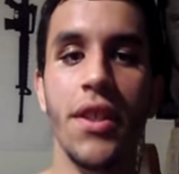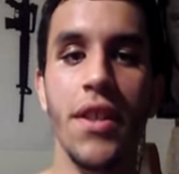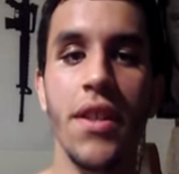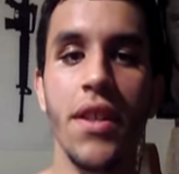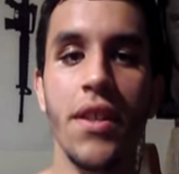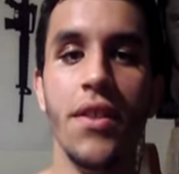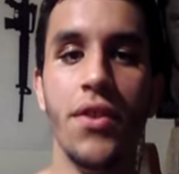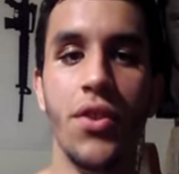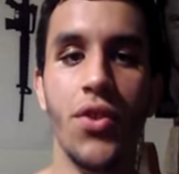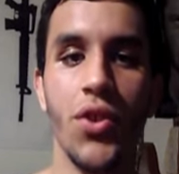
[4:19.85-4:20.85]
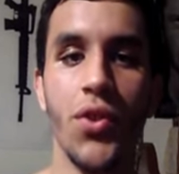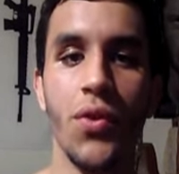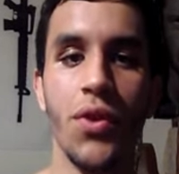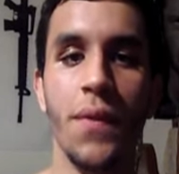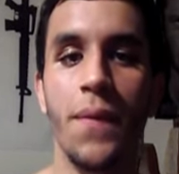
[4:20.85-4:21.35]
need to
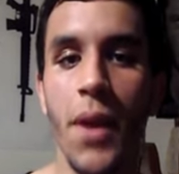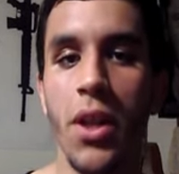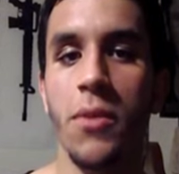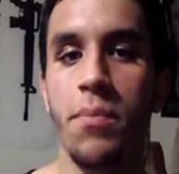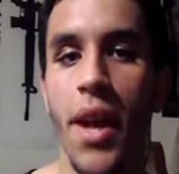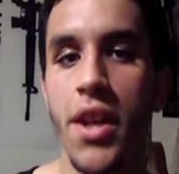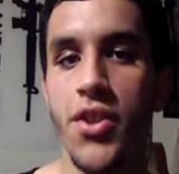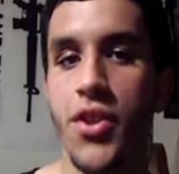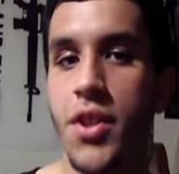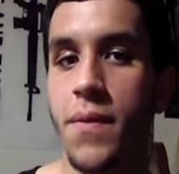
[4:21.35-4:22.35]
just develop patience.